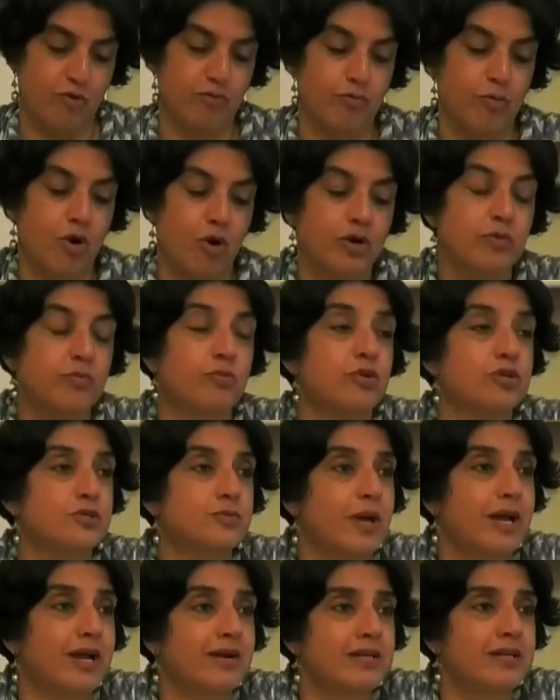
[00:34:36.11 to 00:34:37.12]
modern
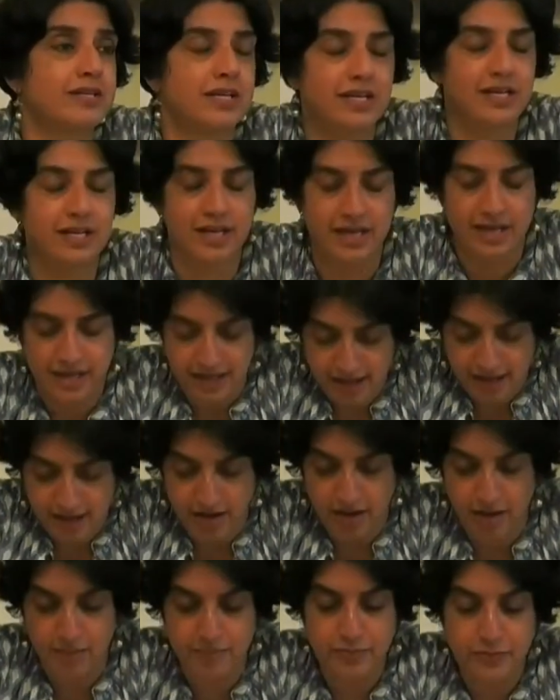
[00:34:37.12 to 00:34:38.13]
prosperity.
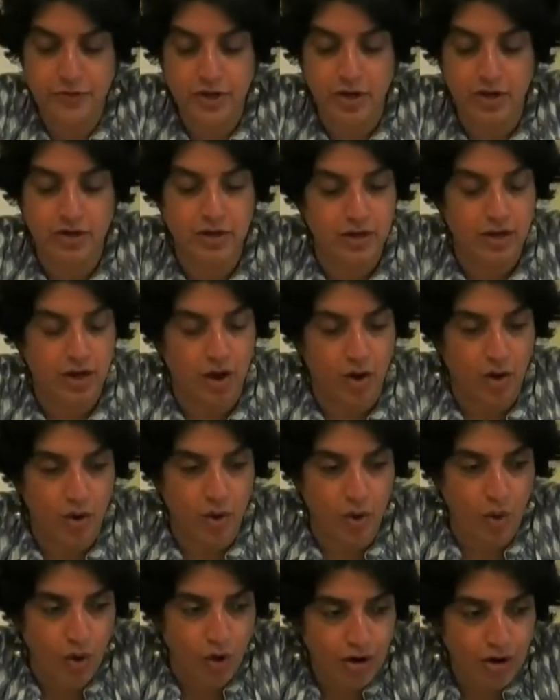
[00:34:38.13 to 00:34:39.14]

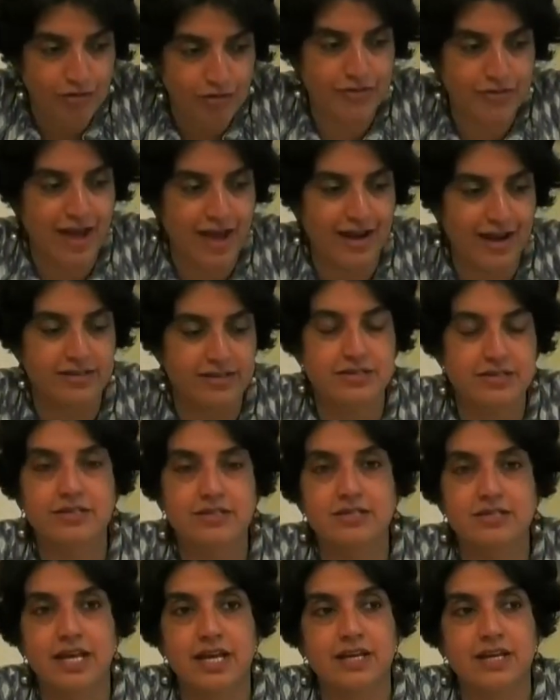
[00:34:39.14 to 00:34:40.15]
All of that
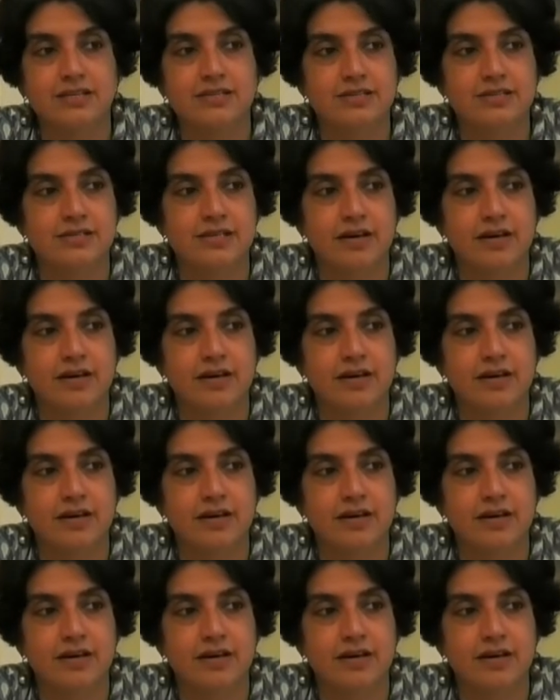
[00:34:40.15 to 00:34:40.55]
takes